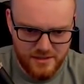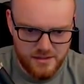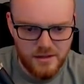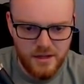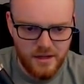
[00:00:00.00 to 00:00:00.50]

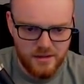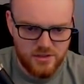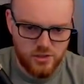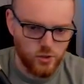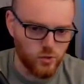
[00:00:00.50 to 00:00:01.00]
the
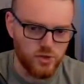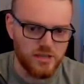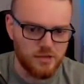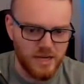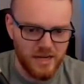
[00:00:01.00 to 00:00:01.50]
school
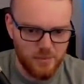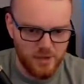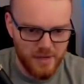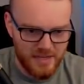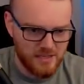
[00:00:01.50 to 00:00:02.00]
nearby to play
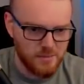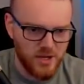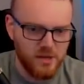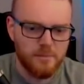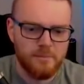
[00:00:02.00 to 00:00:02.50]

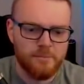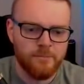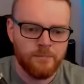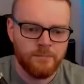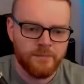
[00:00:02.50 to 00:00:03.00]
basketball.
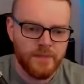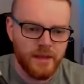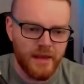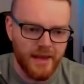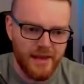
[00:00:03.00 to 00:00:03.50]

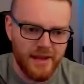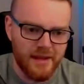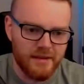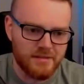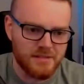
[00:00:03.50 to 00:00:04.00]

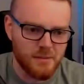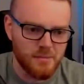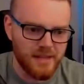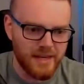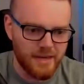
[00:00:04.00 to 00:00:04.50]
And some
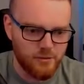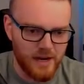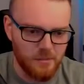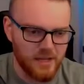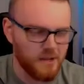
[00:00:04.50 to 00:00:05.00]
lady
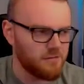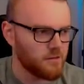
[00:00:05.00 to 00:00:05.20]
ran me off the